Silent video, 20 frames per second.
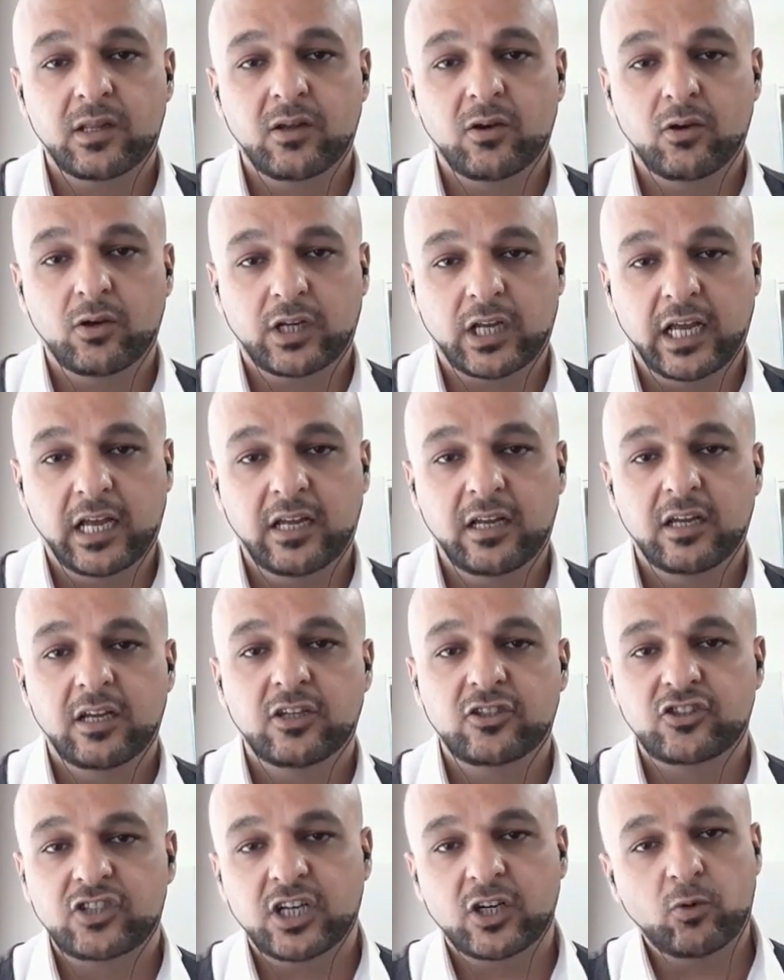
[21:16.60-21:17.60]
Okay?
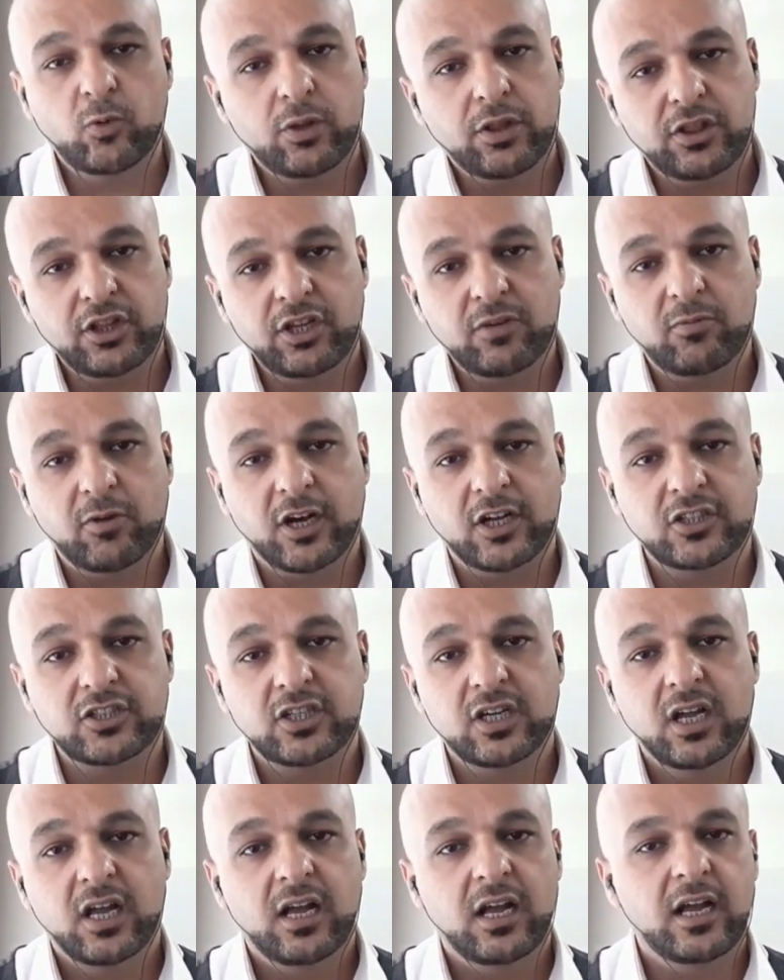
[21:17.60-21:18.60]
Check with NEBOSH.
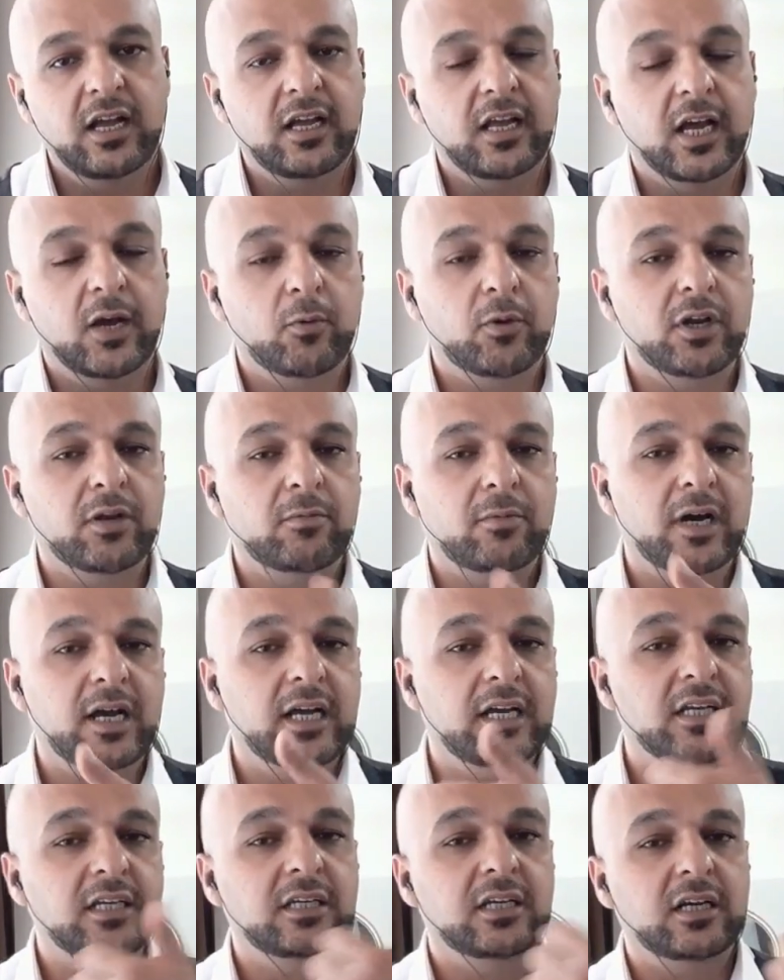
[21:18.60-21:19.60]
Hey, I want to
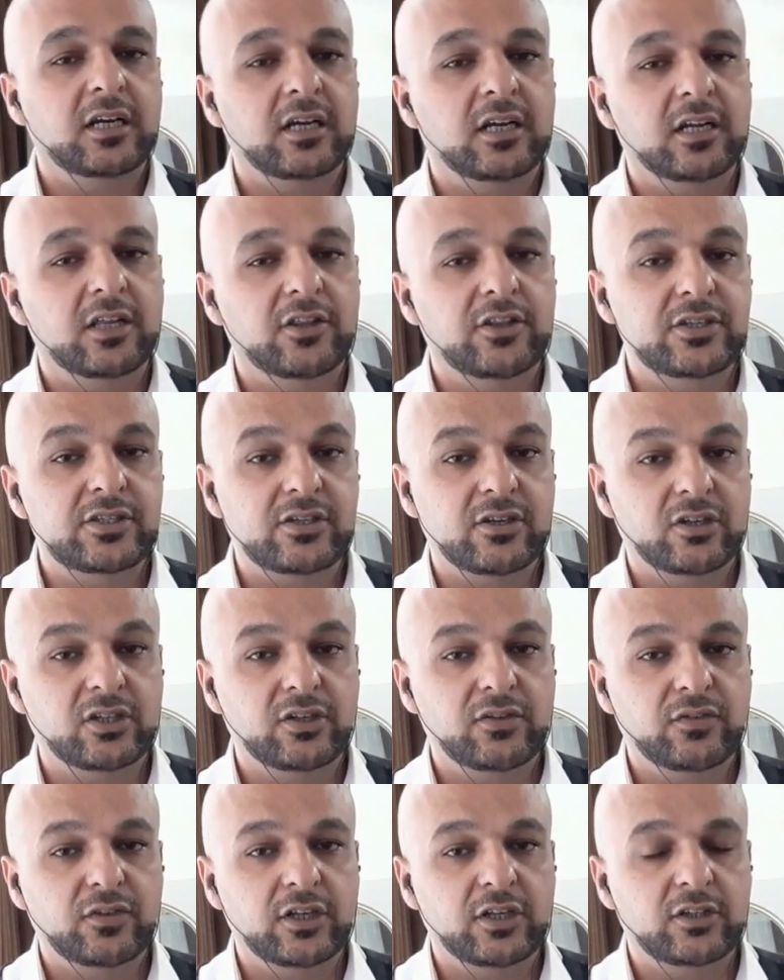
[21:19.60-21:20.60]
buy this
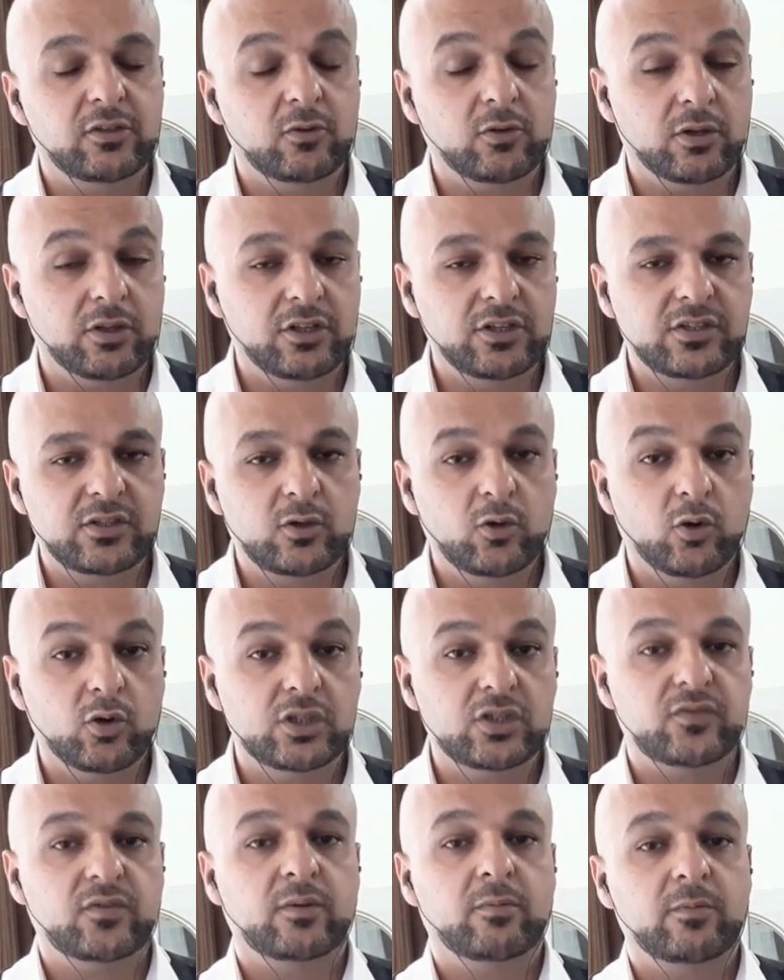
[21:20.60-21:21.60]
certificate or this
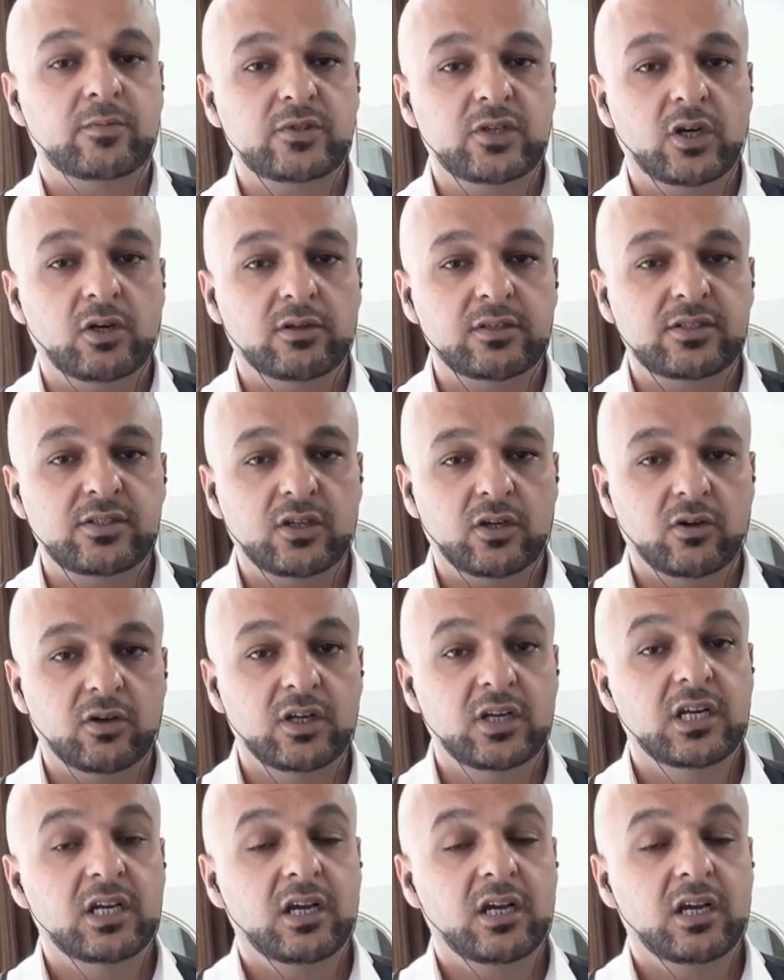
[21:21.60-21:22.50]
course from so-and-so.